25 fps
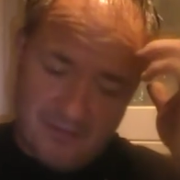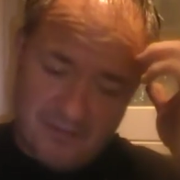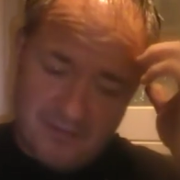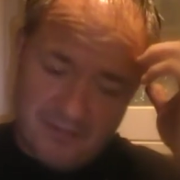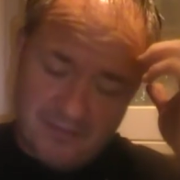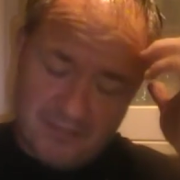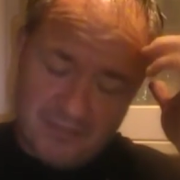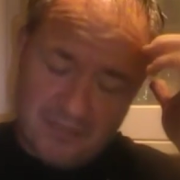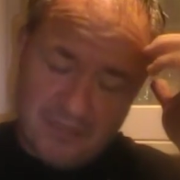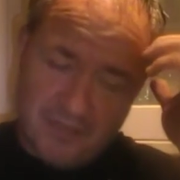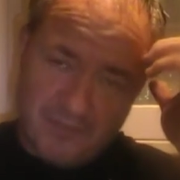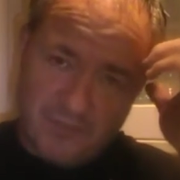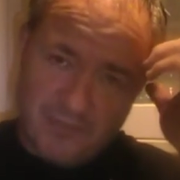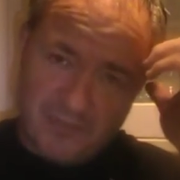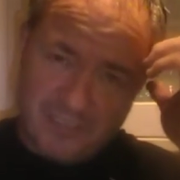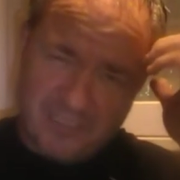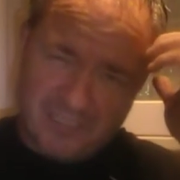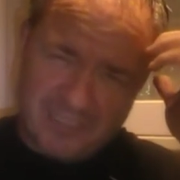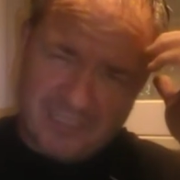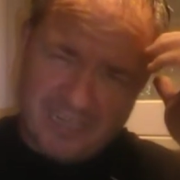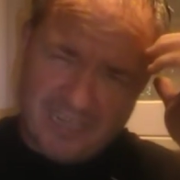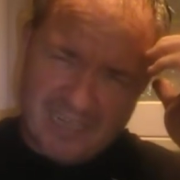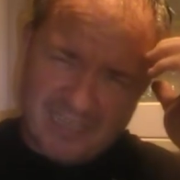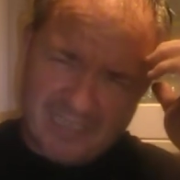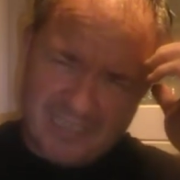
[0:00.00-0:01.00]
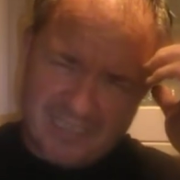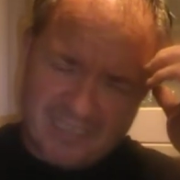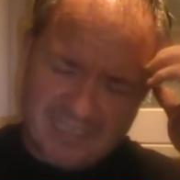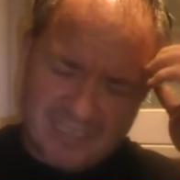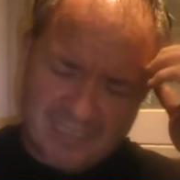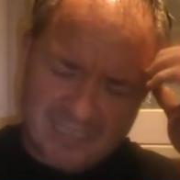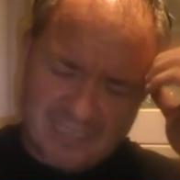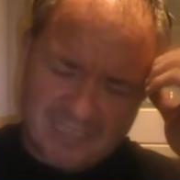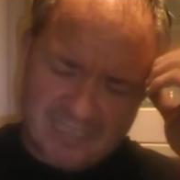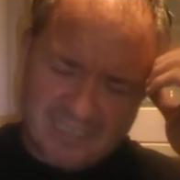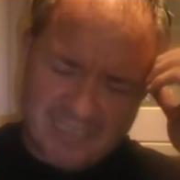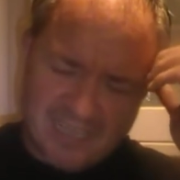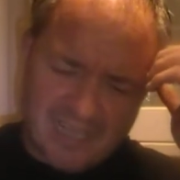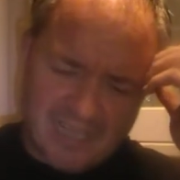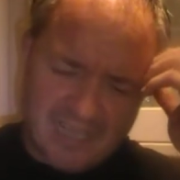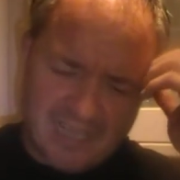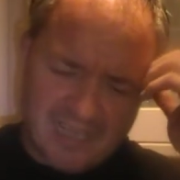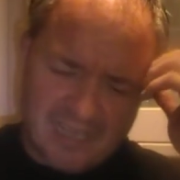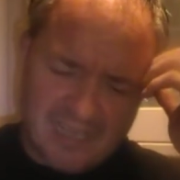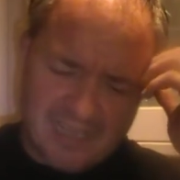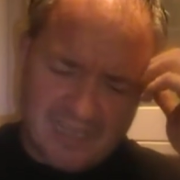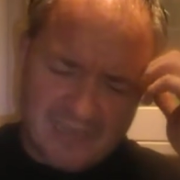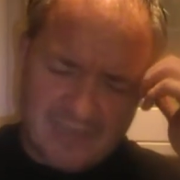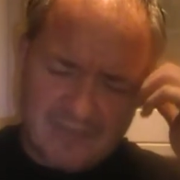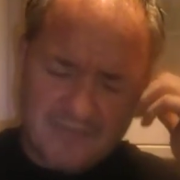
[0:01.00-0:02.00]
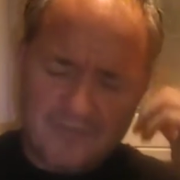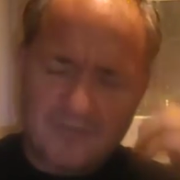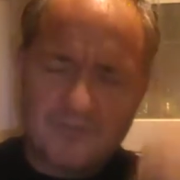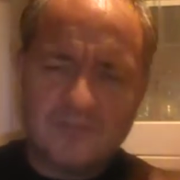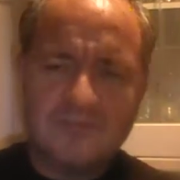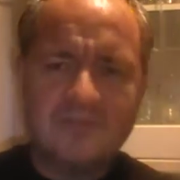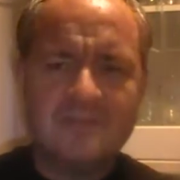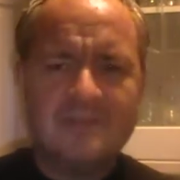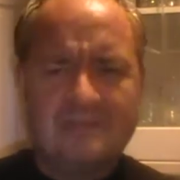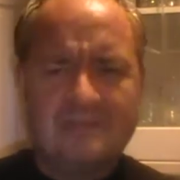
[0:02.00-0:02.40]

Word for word: So it brings it down to 60. I thought,